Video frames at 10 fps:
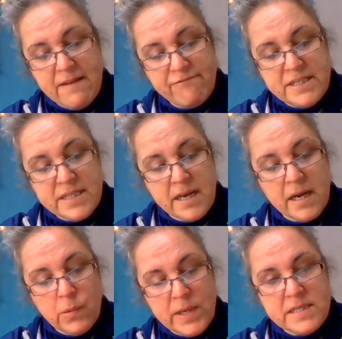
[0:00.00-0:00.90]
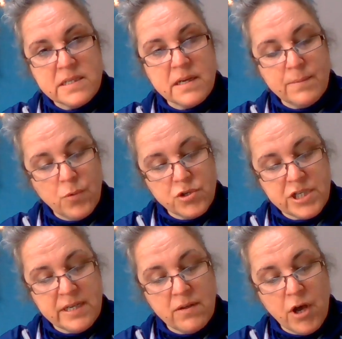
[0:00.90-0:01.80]
Every day I went up
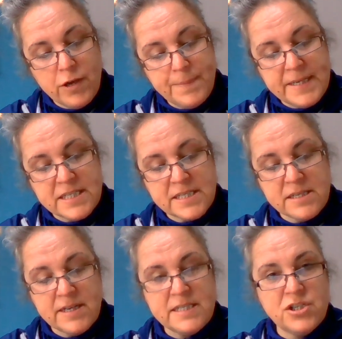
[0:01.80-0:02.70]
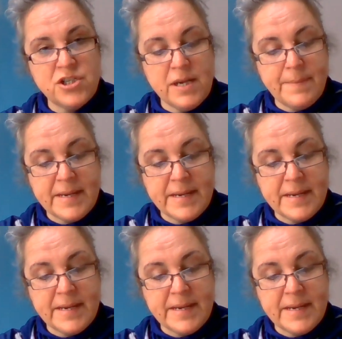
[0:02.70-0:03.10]
Watch Hill hoping to sight a ship,